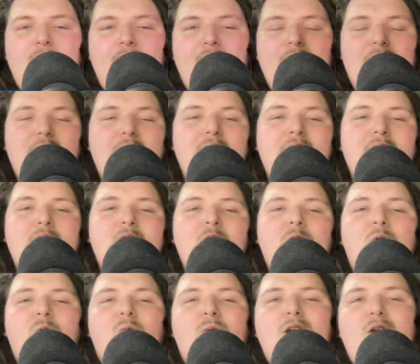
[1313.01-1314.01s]
And
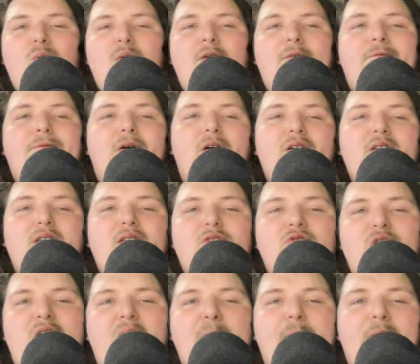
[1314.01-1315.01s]
we don't want to fall into
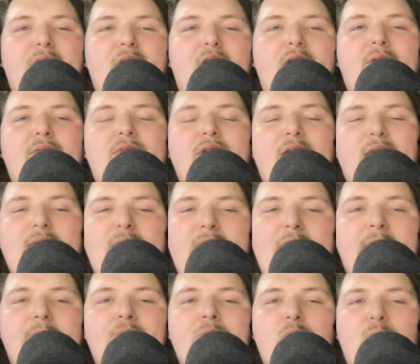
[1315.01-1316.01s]
the trap of,
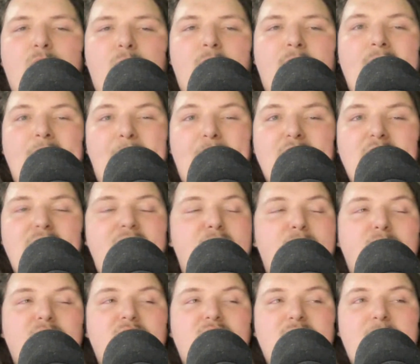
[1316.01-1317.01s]
again, with only 8 plays
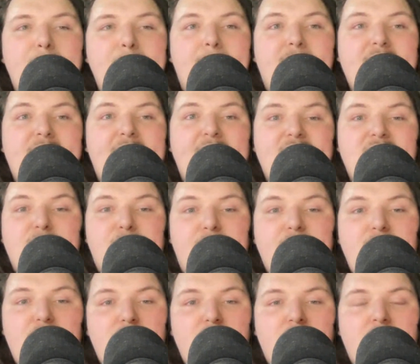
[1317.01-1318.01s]
available, somebody has to
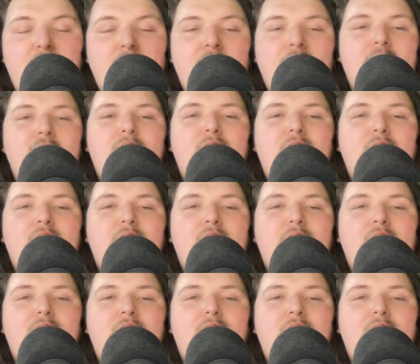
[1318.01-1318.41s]
play good.